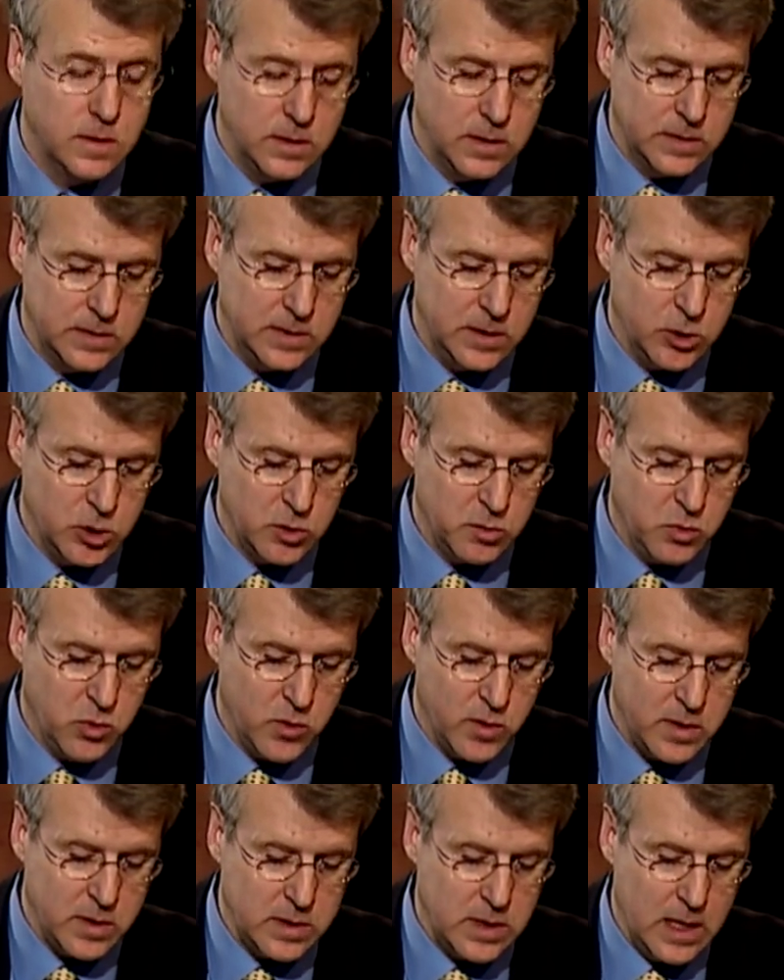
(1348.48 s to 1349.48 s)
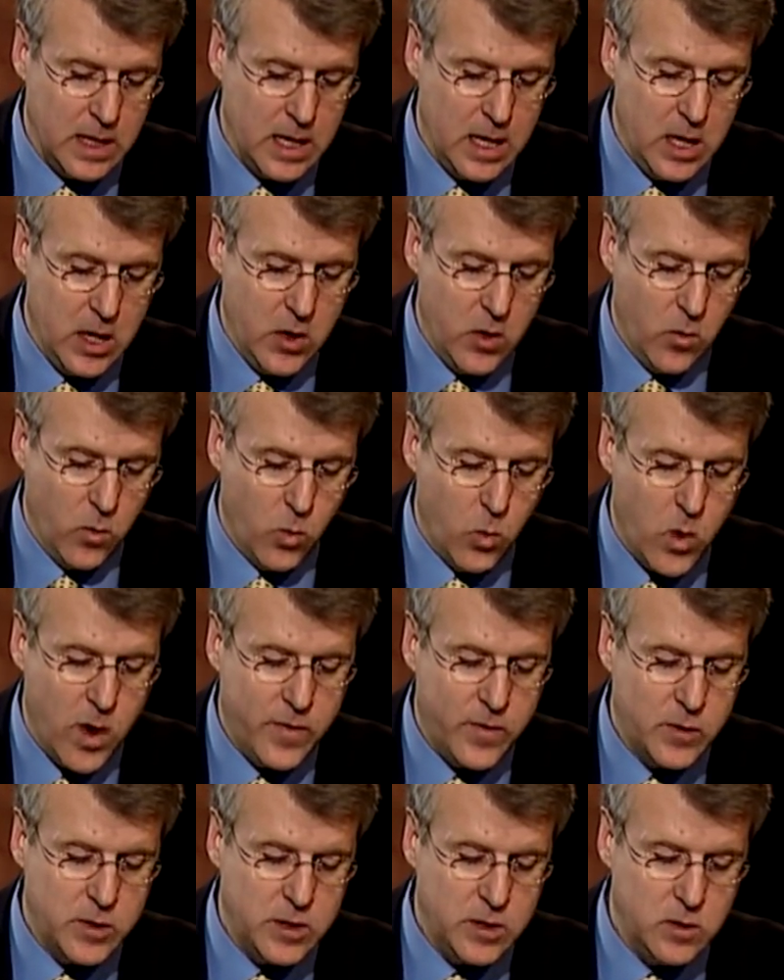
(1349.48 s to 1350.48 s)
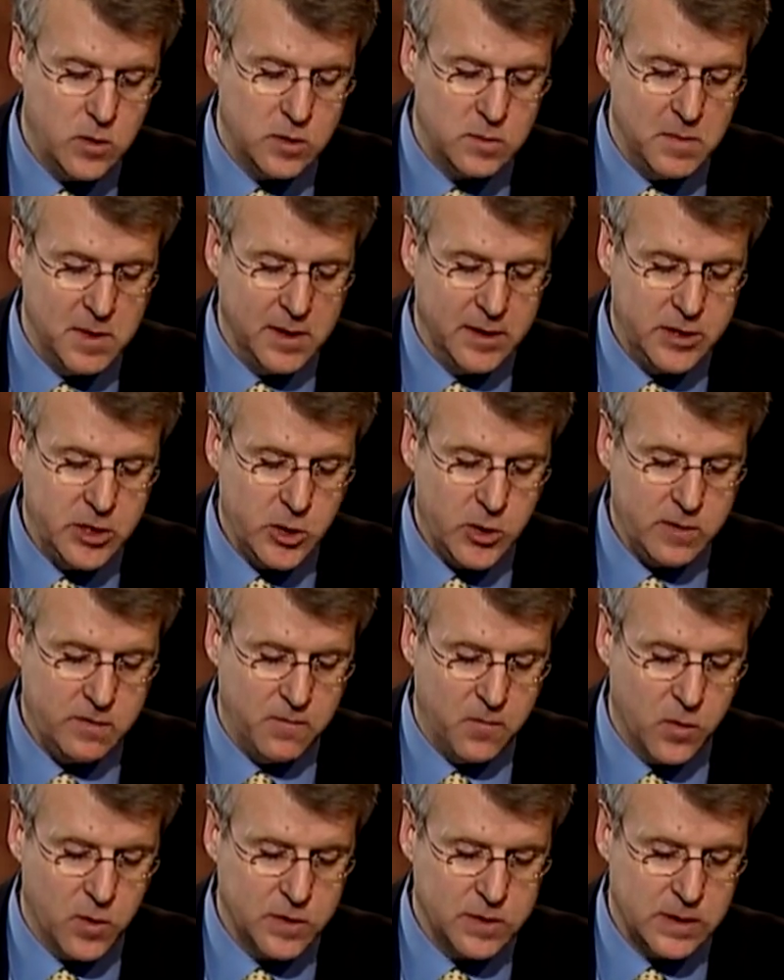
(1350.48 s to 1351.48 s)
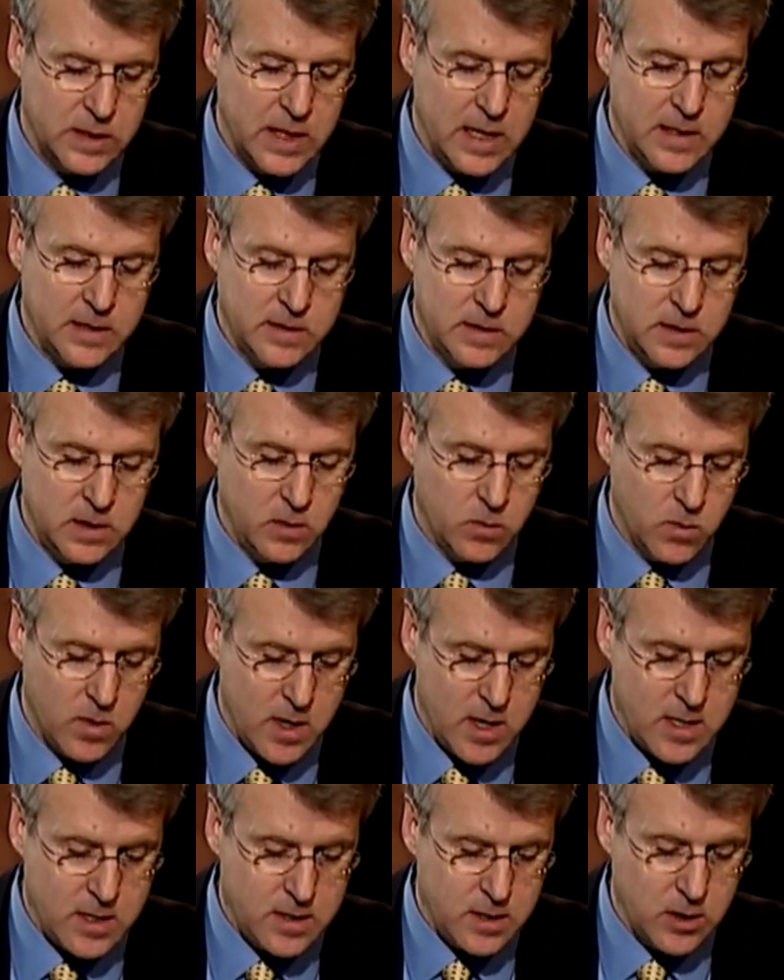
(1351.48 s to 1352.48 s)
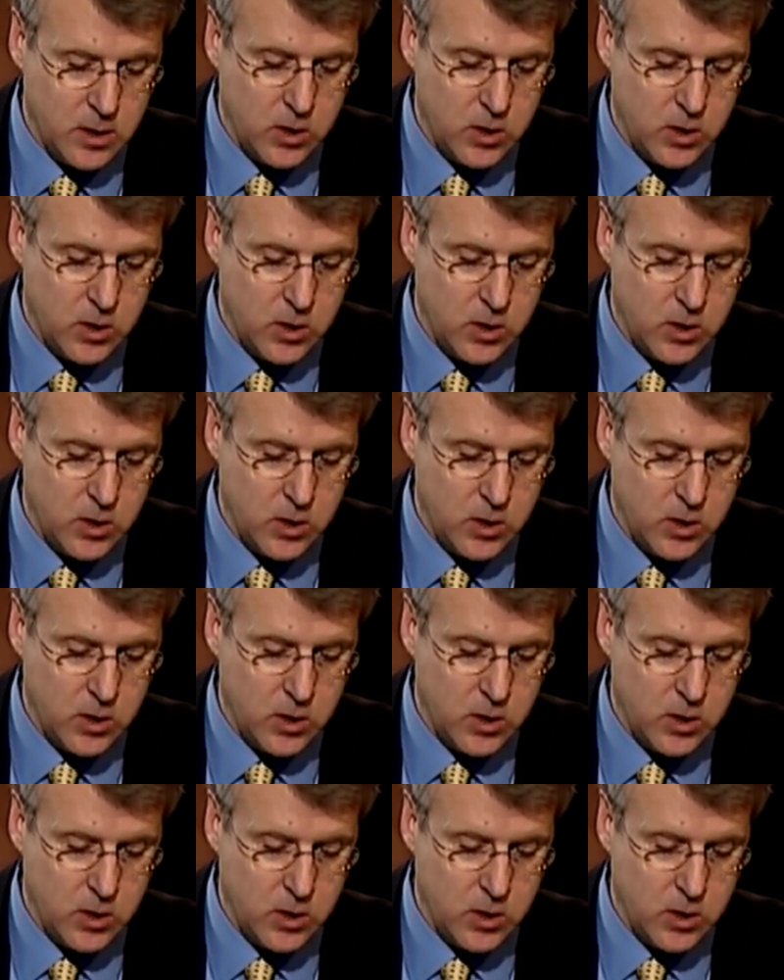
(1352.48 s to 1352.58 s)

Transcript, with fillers: decision point whether to use military force against Iran,